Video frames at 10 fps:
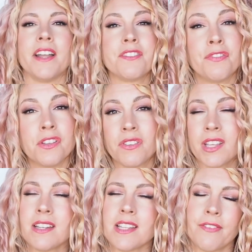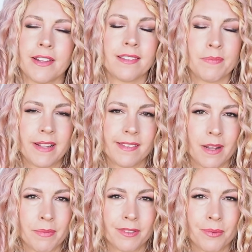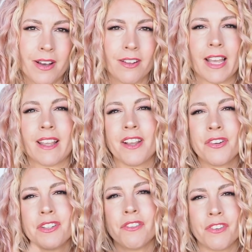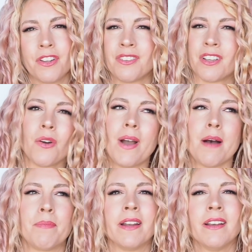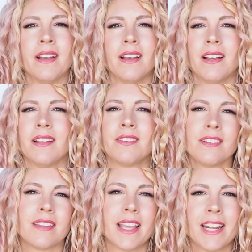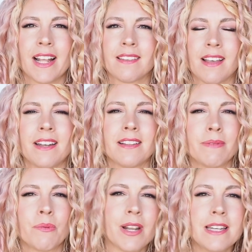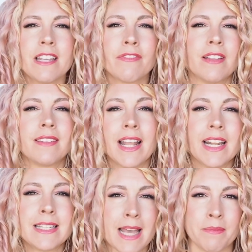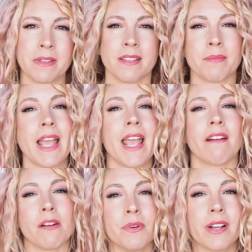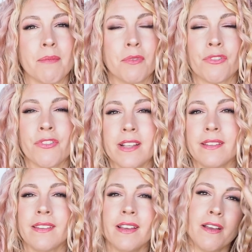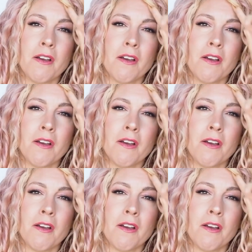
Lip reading: diffusing it definitely speeds it up as well. Like I could diffuse and go out, but as soon as I hit outside and it's a bit windy, if there's any dampness in my hair, I will get more frizz.